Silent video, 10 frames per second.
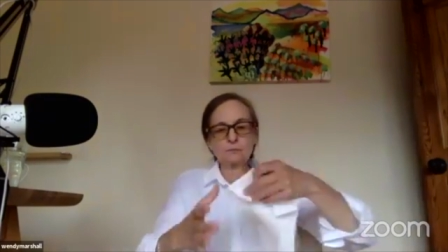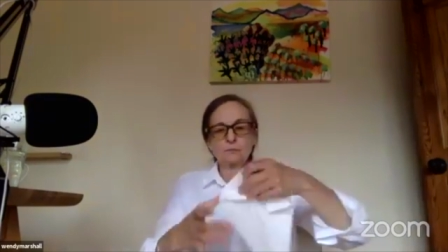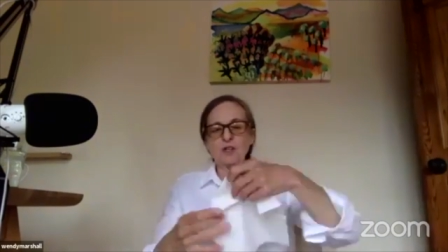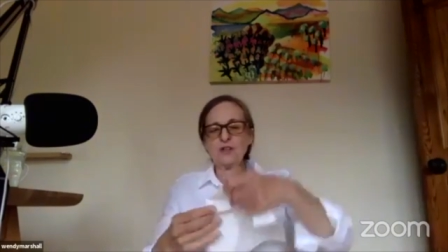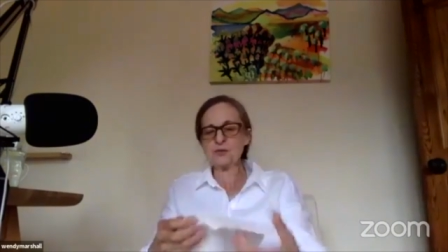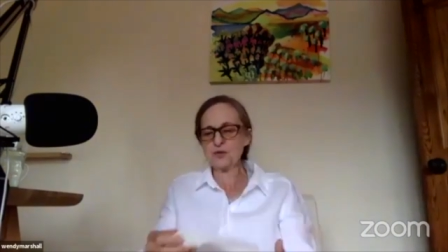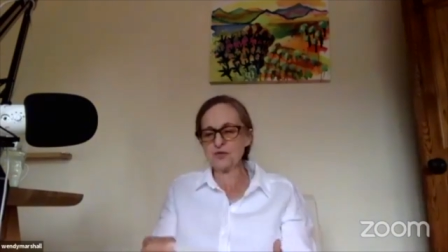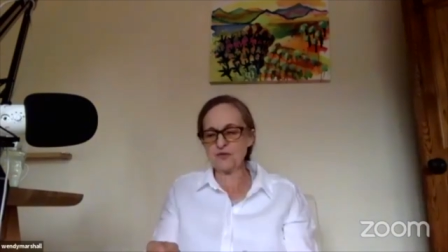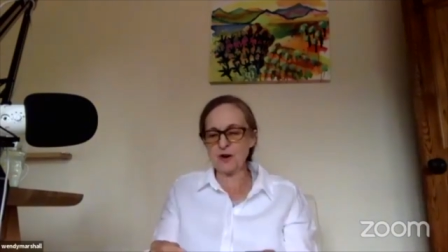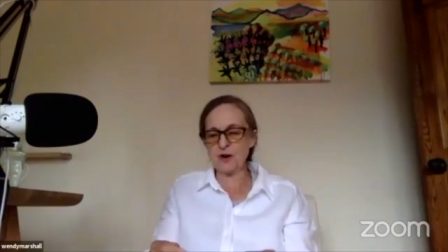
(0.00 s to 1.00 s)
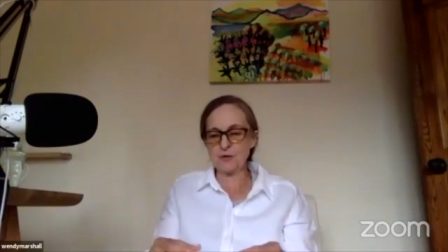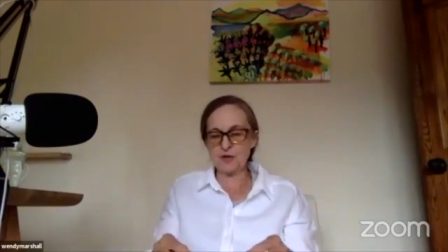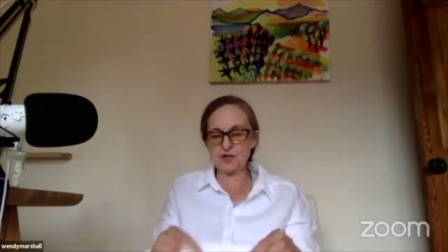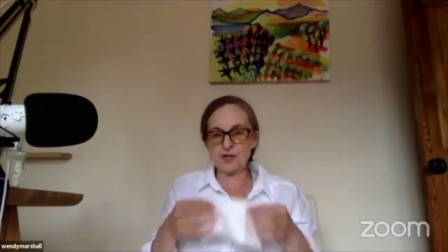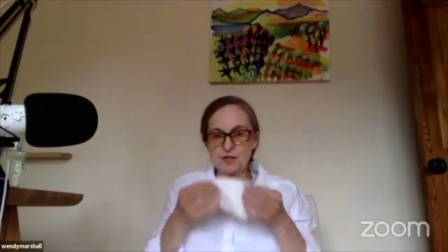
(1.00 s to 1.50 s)
this one's a very
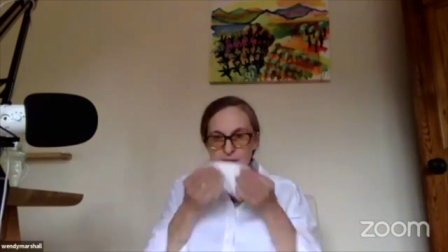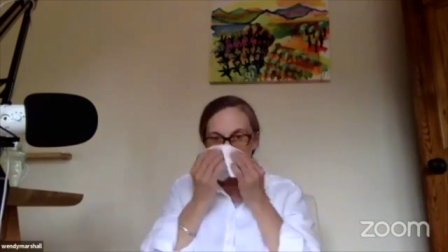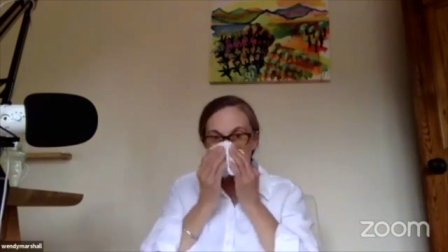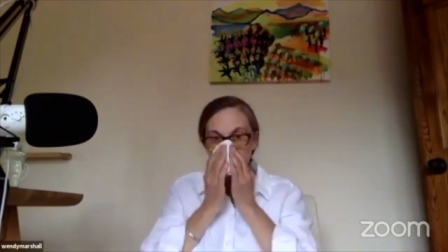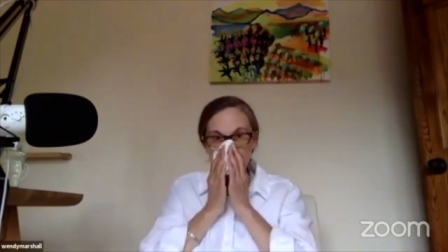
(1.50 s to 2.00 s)
interesting one.